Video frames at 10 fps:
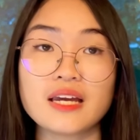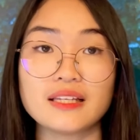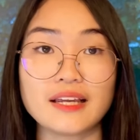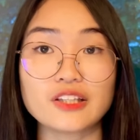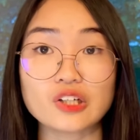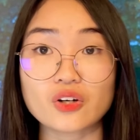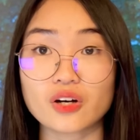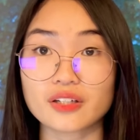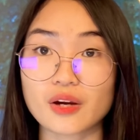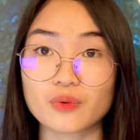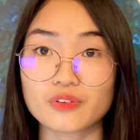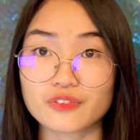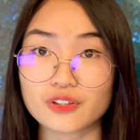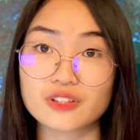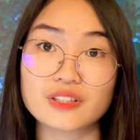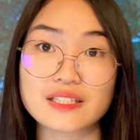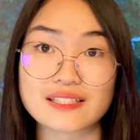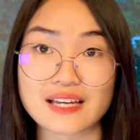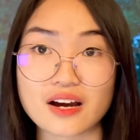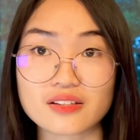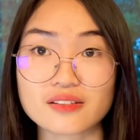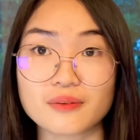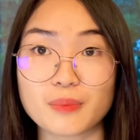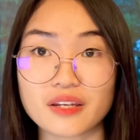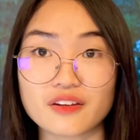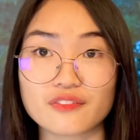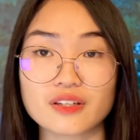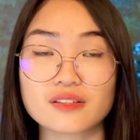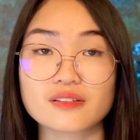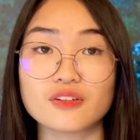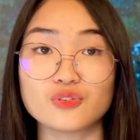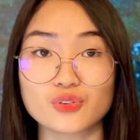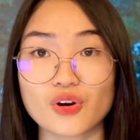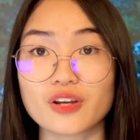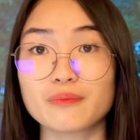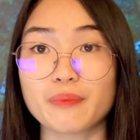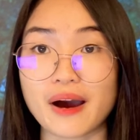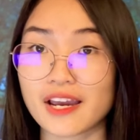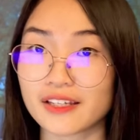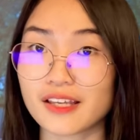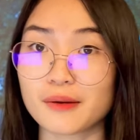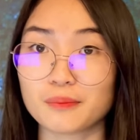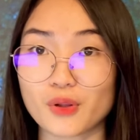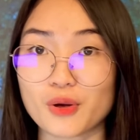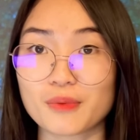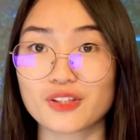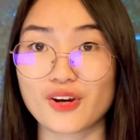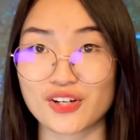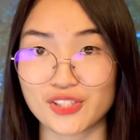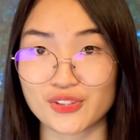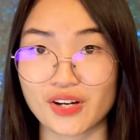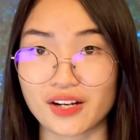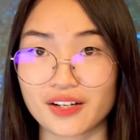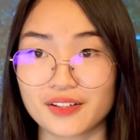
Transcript: Later on, I will further discuss the benefits enjoyed by the employment contract.